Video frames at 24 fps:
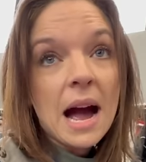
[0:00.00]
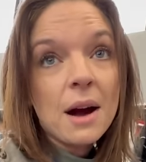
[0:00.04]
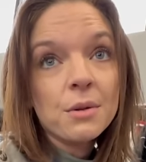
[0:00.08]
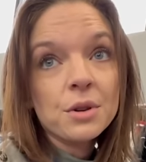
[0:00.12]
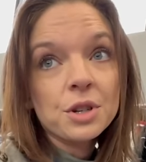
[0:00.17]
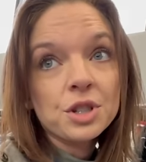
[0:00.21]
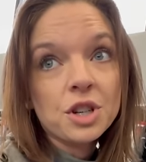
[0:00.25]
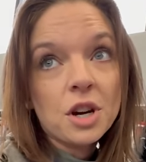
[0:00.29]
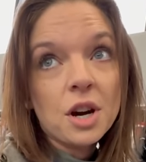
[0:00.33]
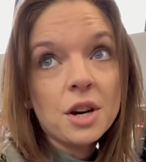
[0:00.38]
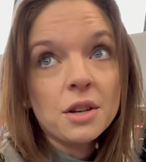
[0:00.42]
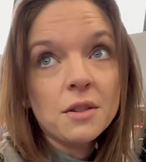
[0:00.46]

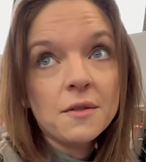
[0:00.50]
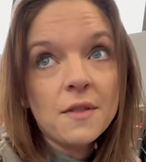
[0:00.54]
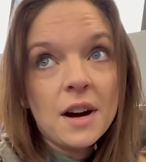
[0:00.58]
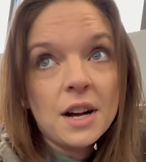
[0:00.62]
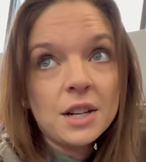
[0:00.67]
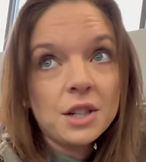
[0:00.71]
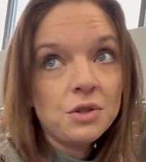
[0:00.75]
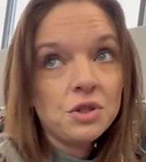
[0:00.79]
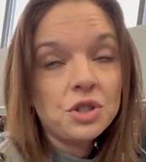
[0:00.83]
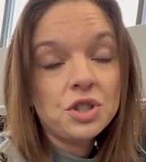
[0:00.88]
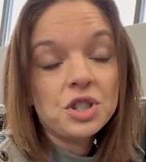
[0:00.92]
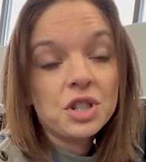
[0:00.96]
PowerShot you find,
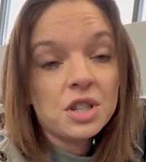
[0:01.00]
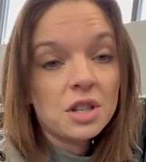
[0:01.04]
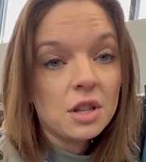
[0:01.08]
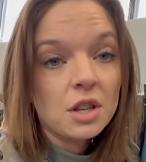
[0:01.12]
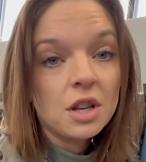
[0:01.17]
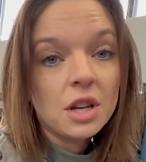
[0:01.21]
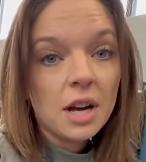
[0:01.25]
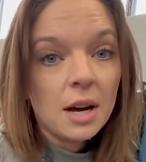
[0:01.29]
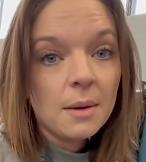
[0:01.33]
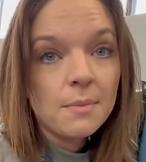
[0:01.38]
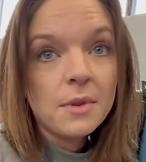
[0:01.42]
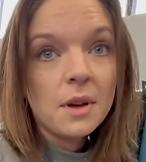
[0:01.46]
you should just
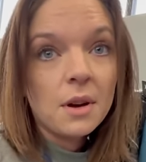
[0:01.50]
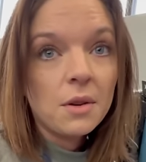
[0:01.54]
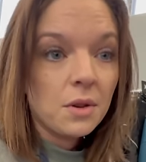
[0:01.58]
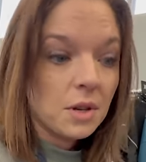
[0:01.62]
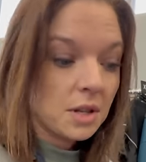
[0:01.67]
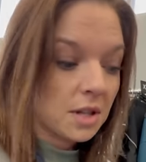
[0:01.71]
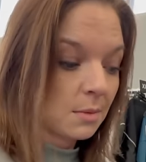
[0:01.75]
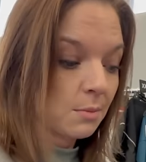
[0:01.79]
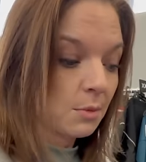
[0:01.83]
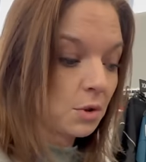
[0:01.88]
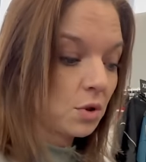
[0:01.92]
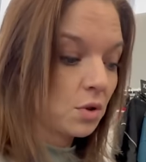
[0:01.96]
look up though,
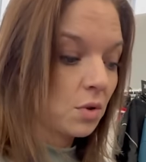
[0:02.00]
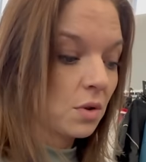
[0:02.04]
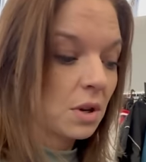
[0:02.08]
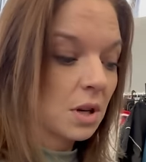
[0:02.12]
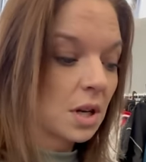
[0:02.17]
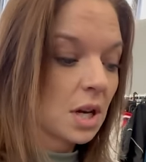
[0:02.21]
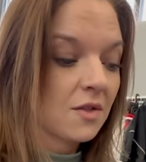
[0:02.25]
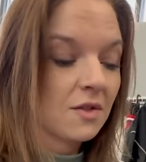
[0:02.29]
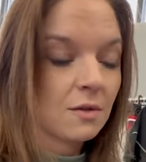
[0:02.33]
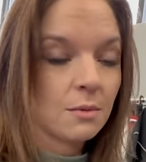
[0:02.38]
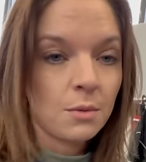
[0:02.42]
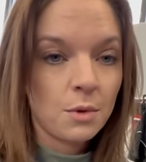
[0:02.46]
because the yeah. majority
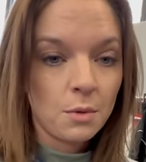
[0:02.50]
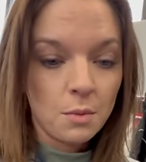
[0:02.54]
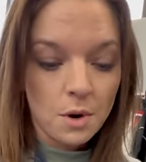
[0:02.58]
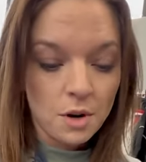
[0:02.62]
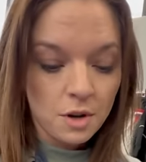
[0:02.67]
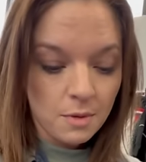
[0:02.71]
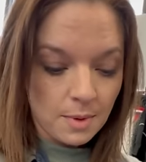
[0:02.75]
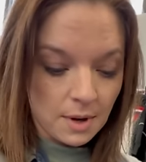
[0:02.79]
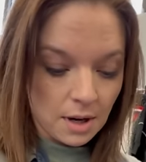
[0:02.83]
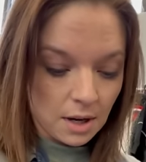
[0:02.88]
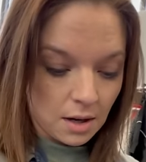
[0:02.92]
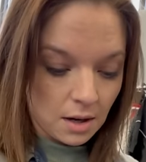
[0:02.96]
of them are
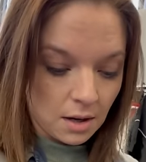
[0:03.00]
worth picking